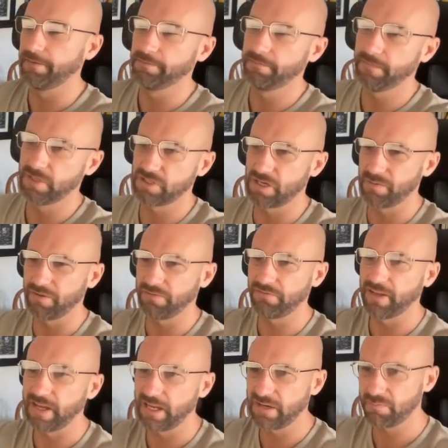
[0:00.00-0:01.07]
It's going to be
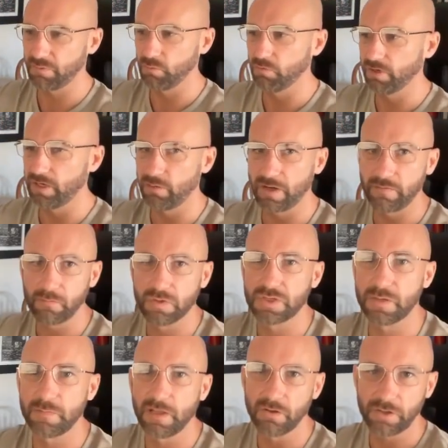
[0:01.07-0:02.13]
flat, but really what everyone's going
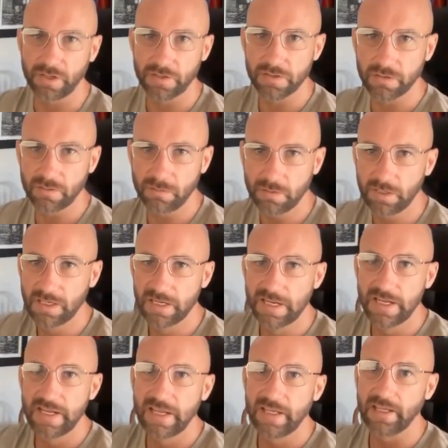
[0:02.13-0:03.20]
to be looking to
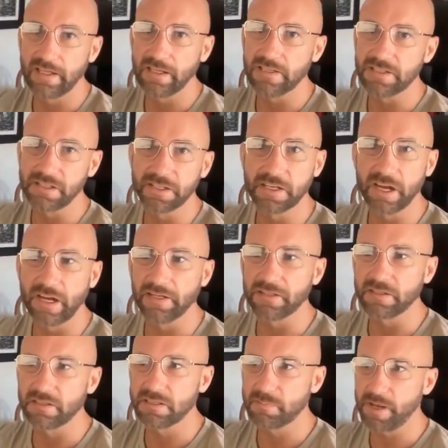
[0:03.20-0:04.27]
is the
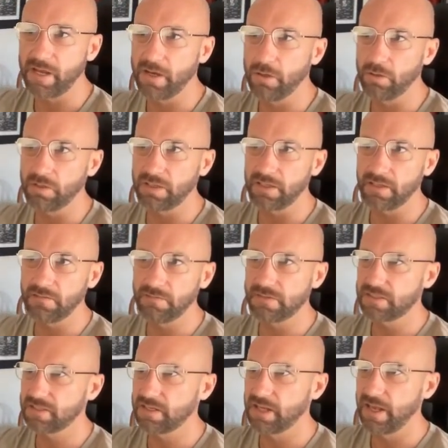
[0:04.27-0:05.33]
guidance Powell
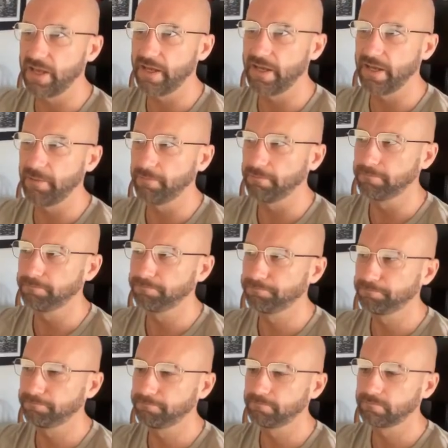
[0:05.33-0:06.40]
gives
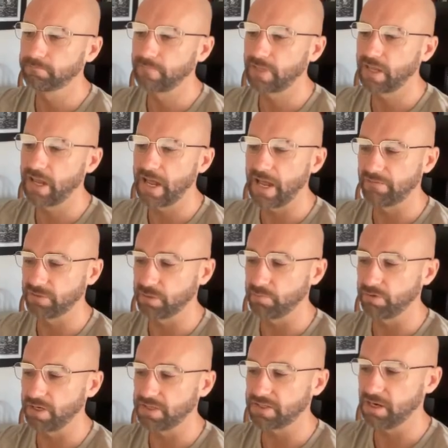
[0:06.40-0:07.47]
after the
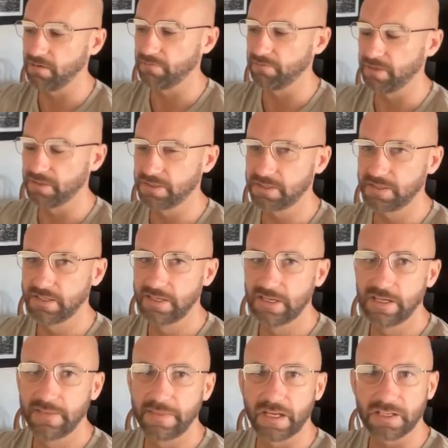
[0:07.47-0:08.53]
press conference.
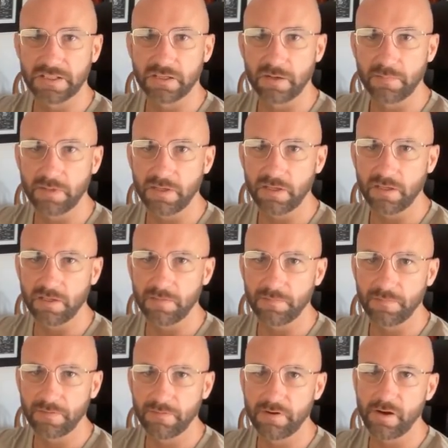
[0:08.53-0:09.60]
That's going to be
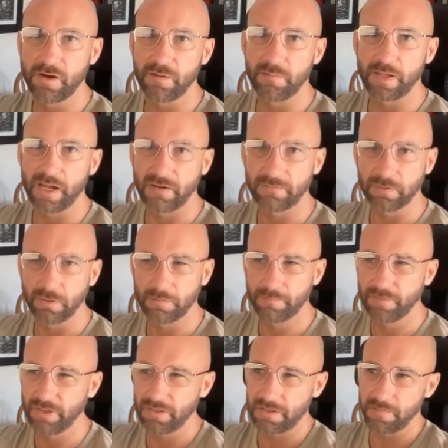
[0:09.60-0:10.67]
very impactful.
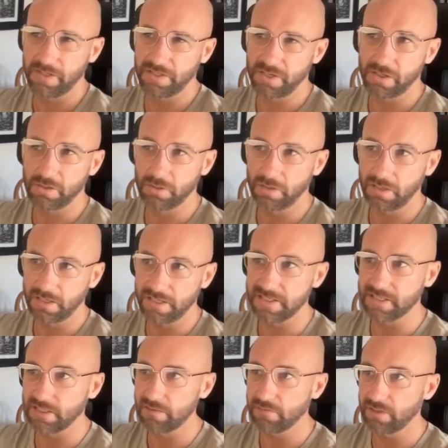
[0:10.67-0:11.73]
Not that it means a whole lot. He's
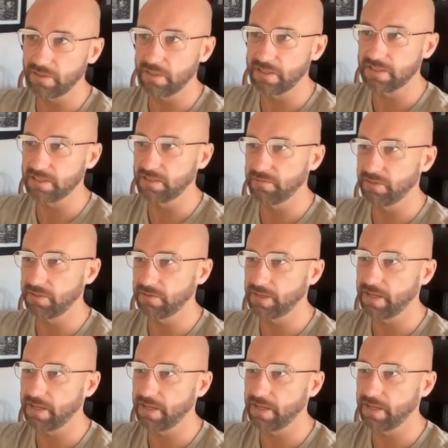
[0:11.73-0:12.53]
leaving.